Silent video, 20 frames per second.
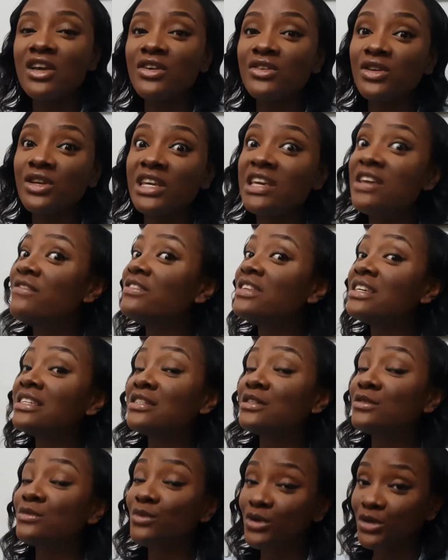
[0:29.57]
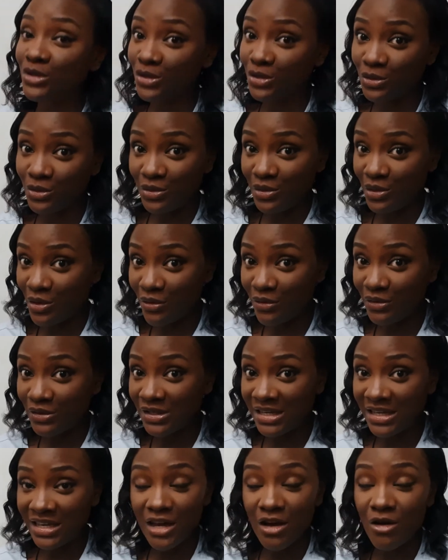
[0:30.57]
So if this is what you'd love to
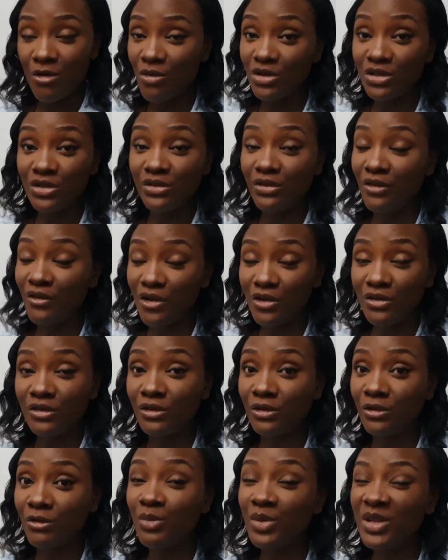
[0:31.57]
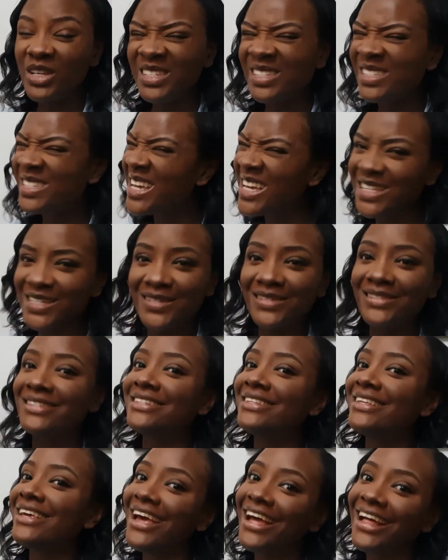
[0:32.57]
hear, what you'd love to know, please stay tuned to
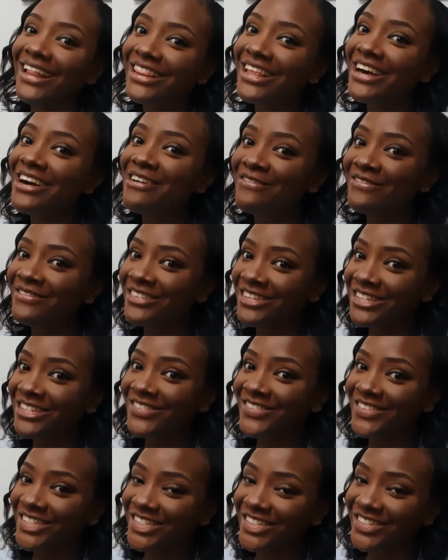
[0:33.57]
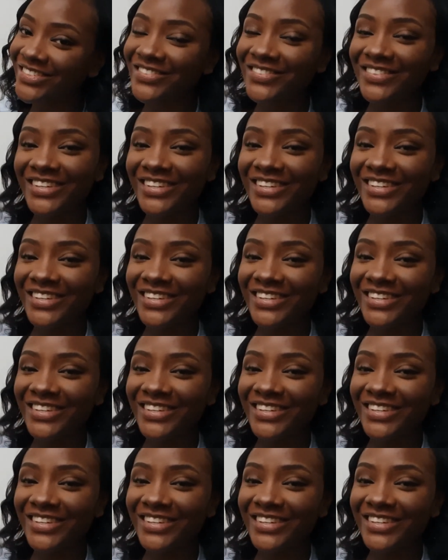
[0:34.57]
the end of this video.